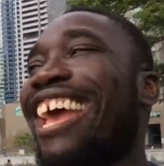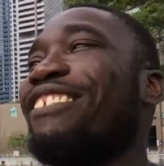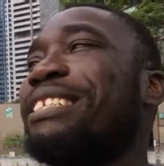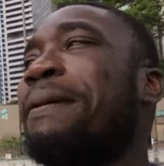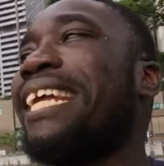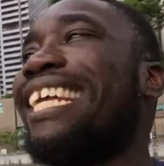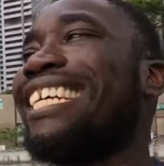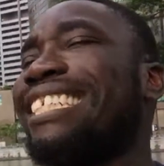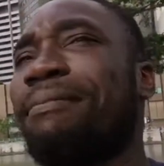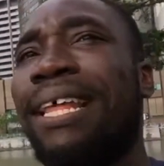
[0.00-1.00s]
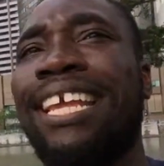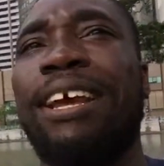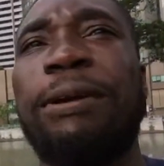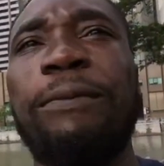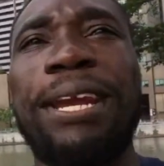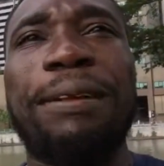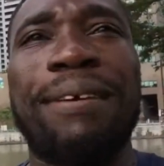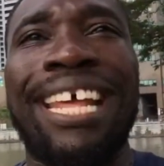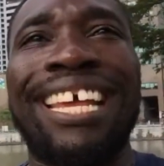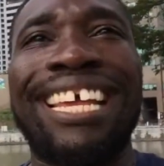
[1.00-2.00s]
was because I'm like, wait a
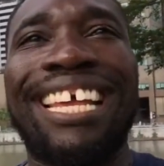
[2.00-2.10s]
minute,